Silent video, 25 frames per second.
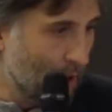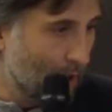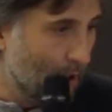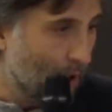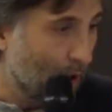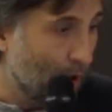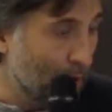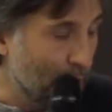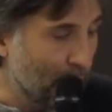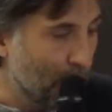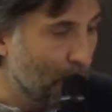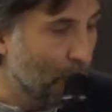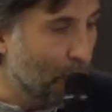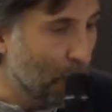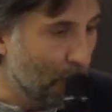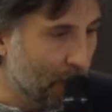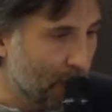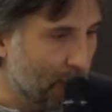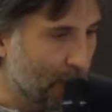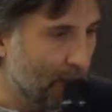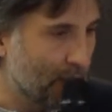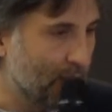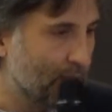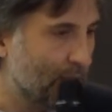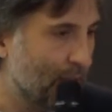Other
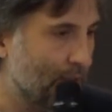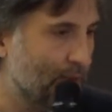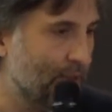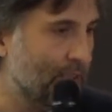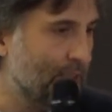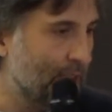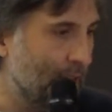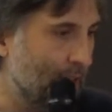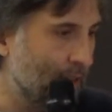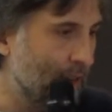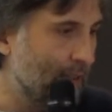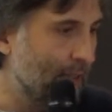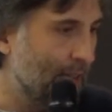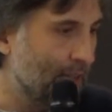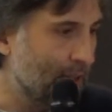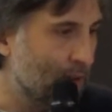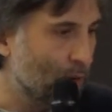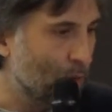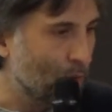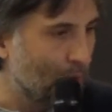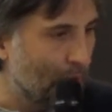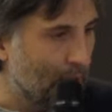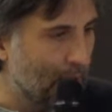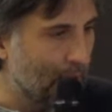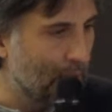authors have said that,
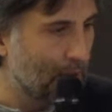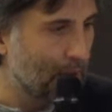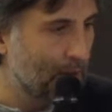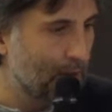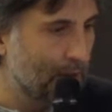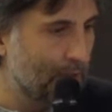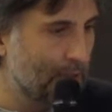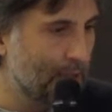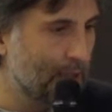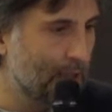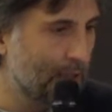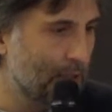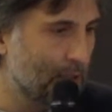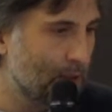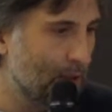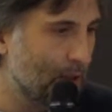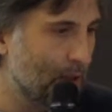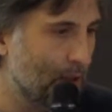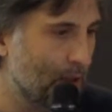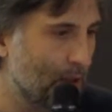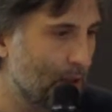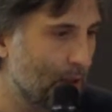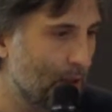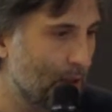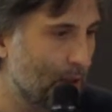well, this is
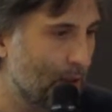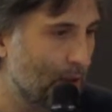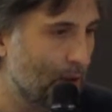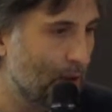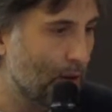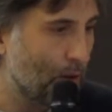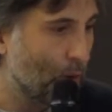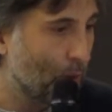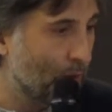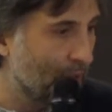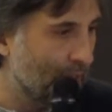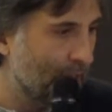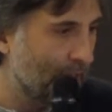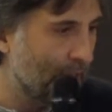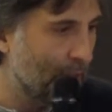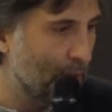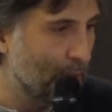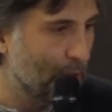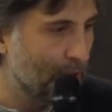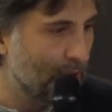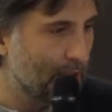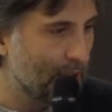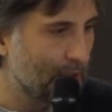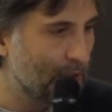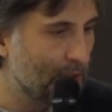okay,
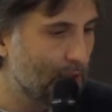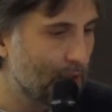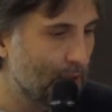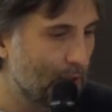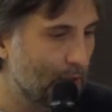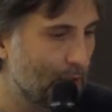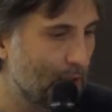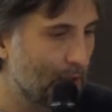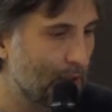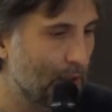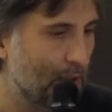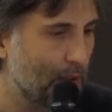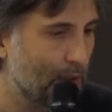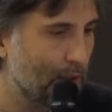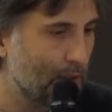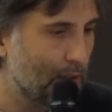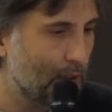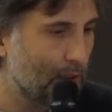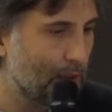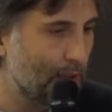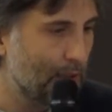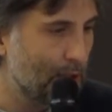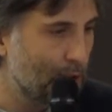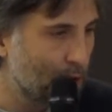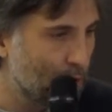but it's
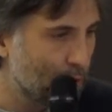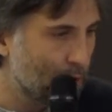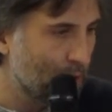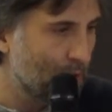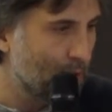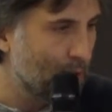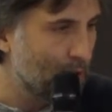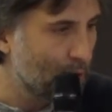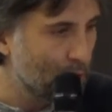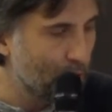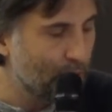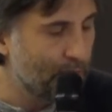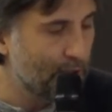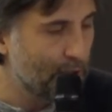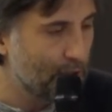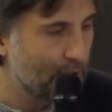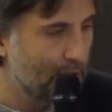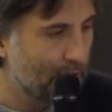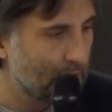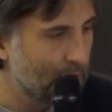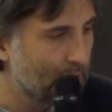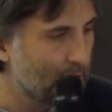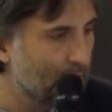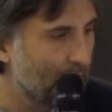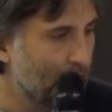
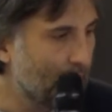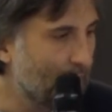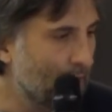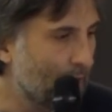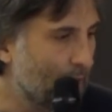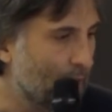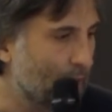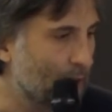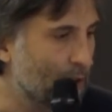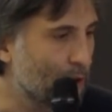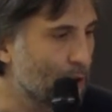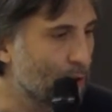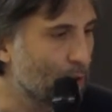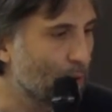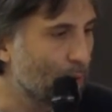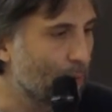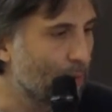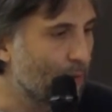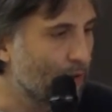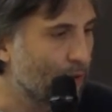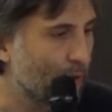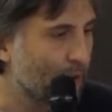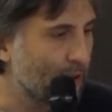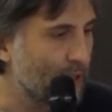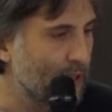insufficient. And so,
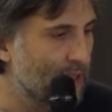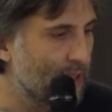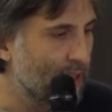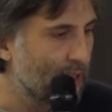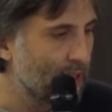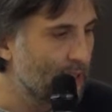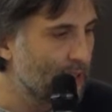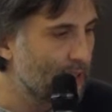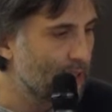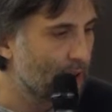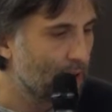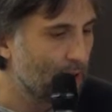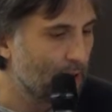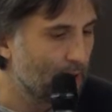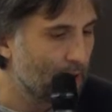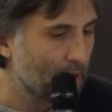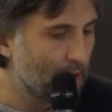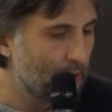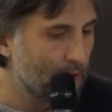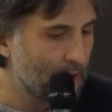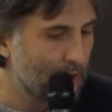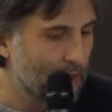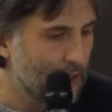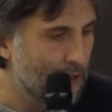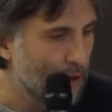for instance,
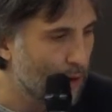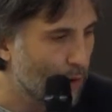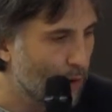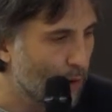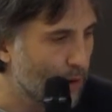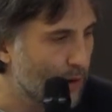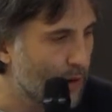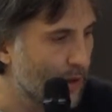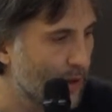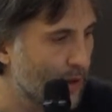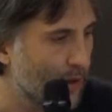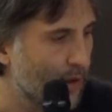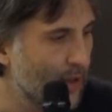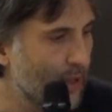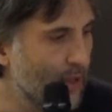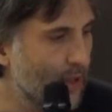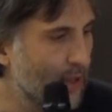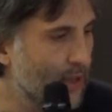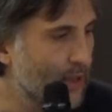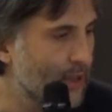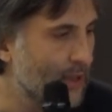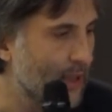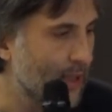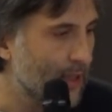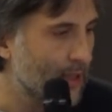this author
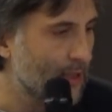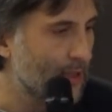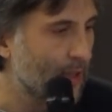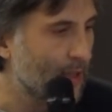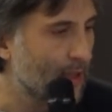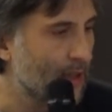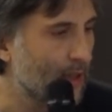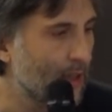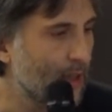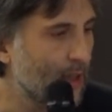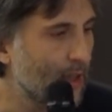says that